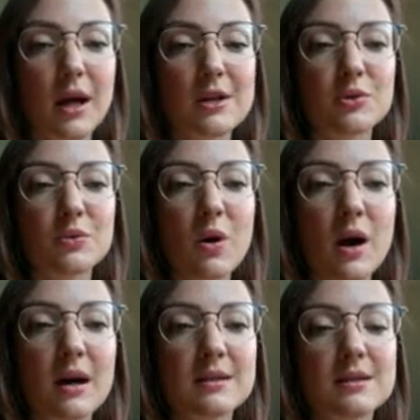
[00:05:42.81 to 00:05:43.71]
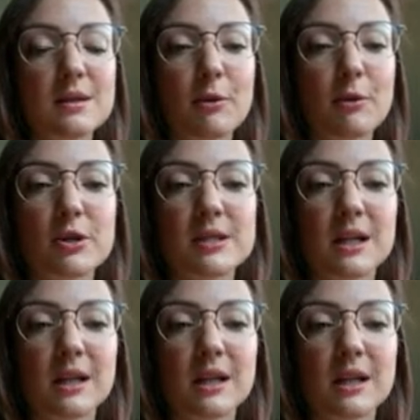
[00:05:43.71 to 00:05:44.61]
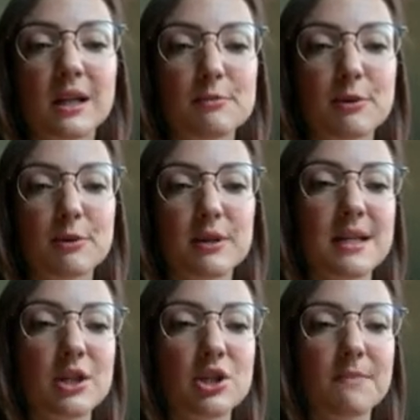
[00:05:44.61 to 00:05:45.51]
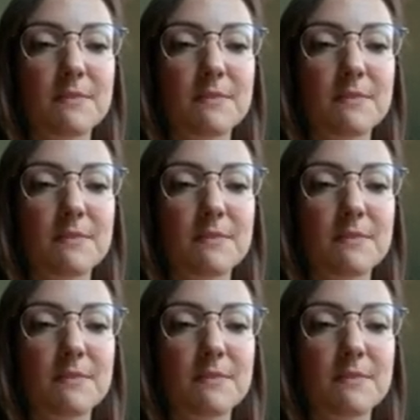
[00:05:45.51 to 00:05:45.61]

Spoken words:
as you want to personalize this presentation.